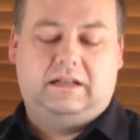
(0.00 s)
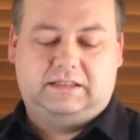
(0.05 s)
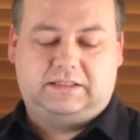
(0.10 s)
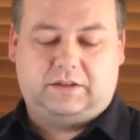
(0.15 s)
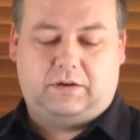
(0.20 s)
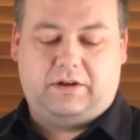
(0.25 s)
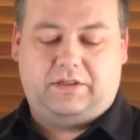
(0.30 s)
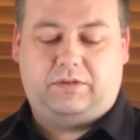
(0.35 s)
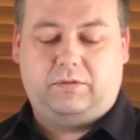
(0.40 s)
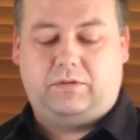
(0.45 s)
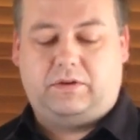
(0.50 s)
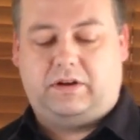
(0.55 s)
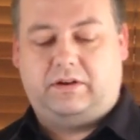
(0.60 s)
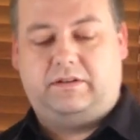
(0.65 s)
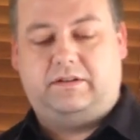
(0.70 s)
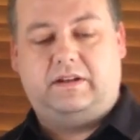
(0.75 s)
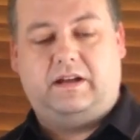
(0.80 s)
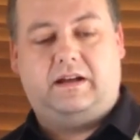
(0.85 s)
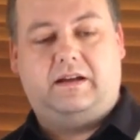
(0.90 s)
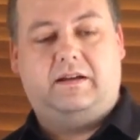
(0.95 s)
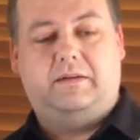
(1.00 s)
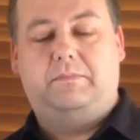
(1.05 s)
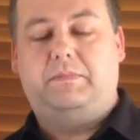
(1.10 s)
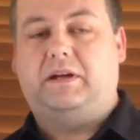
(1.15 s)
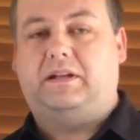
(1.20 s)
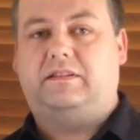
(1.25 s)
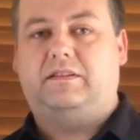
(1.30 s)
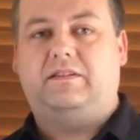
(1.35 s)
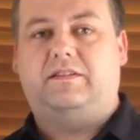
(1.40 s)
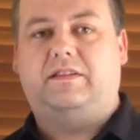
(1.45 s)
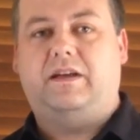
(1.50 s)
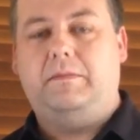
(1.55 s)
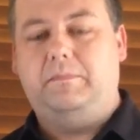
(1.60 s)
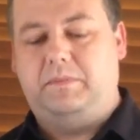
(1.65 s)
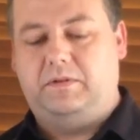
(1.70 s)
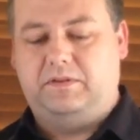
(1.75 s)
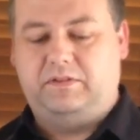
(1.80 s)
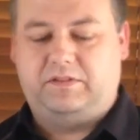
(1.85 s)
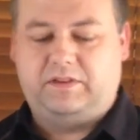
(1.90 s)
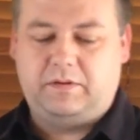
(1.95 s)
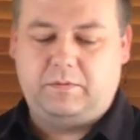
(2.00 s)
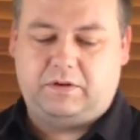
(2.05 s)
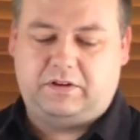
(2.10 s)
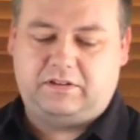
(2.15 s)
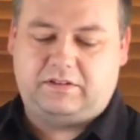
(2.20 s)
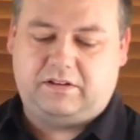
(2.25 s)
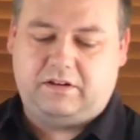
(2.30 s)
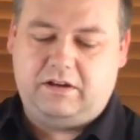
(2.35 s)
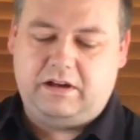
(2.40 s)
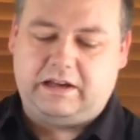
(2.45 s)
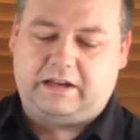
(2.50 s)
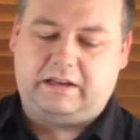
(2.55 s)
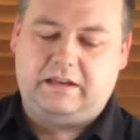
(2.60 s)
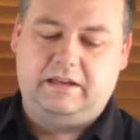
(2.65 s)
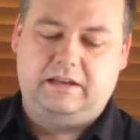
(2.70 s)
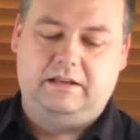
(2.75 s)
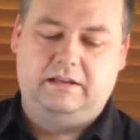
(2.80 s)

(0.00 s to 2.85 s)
So I thought I'd pick this up and see what it's like.